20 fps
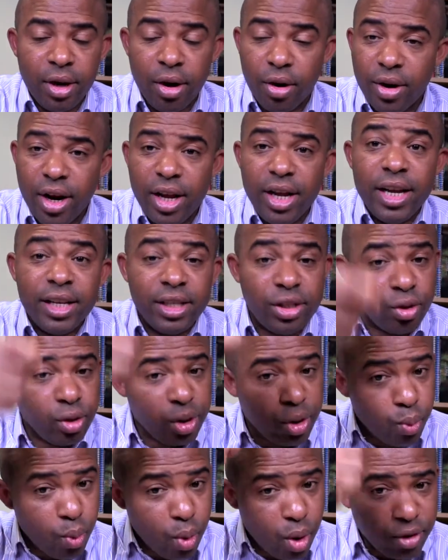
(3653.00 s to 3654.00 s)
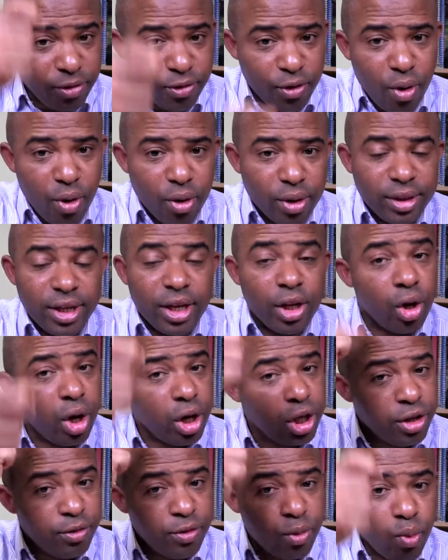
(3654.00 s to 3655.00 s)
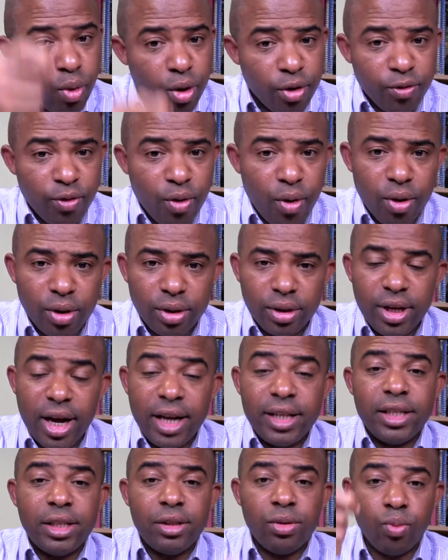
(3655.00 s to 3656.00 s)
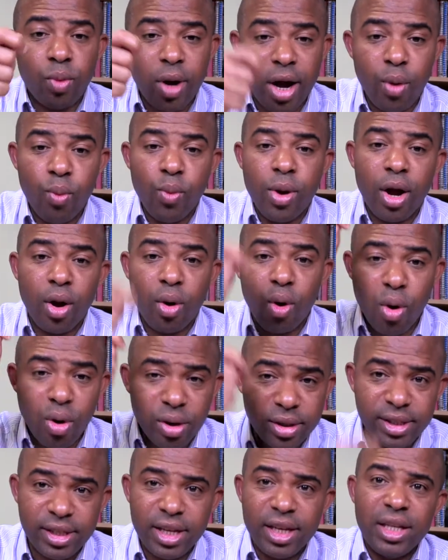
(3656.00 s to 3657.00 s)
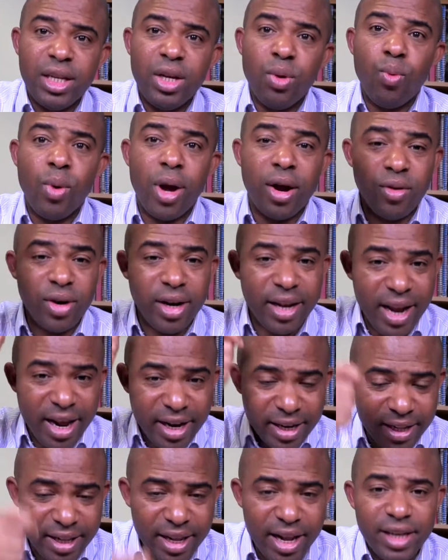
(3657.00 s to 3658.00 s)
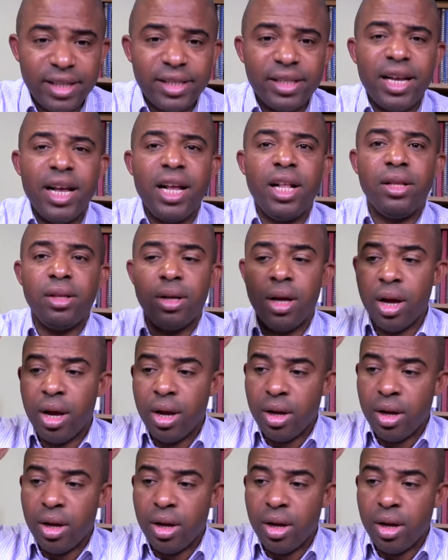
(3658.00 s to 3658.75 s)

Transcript: All right, it's through the word of God, the knowledge of the word of God. That is why we are constantly, we are relentless in.